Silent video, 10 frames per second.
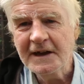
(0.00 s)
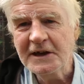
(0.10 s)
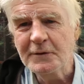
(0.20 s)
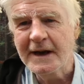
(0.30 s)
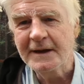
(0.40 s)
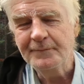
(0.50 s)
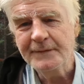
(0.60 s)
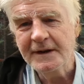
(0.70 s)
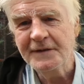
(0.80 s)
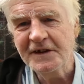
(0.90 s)
Anyway,
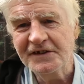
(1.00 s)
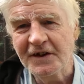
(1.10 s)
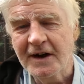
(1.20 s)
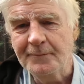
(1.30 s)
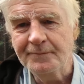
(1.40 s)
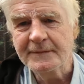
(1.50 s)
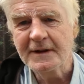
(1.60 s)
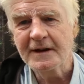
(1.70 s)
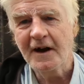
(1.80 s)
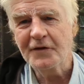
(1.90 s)
this time
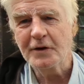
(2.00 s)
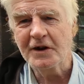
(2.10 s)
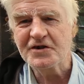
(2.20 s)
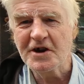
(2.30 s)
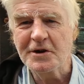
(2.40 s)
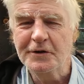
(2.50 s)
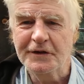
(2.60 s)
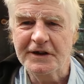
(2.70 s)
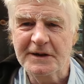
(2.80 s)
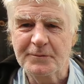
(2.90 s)
I thought I'd show you
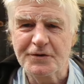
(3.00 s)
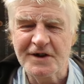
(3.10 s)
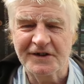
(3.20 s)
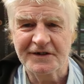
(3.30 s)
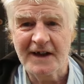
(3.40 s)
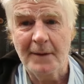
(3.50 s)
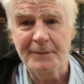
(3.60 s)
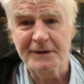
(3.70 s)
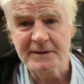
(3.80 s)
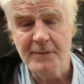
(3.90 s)
the projects that are
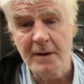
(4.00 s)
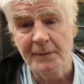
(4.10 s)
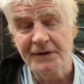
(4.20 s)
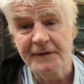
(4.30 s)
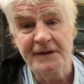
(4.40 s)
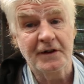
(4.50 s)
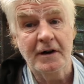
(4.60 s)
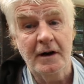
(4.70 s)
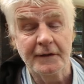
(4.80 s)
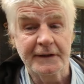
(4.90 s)
happening at the moment, and these
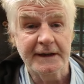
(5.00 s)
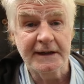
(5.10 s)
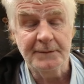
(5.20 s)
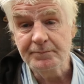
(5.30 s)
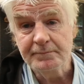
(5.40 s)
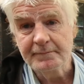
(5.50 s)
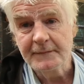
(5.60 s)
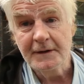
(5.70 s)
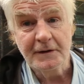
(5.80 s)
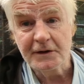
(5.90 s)
are the
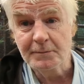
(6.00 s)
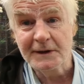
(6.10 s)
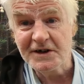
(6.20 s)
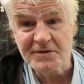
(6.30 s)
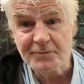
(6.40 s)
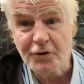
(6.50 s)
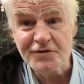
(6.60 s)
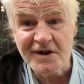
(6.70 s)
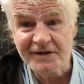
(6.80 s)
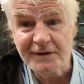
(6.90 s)
completion
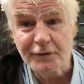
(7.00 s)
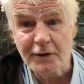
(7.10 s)
projects, if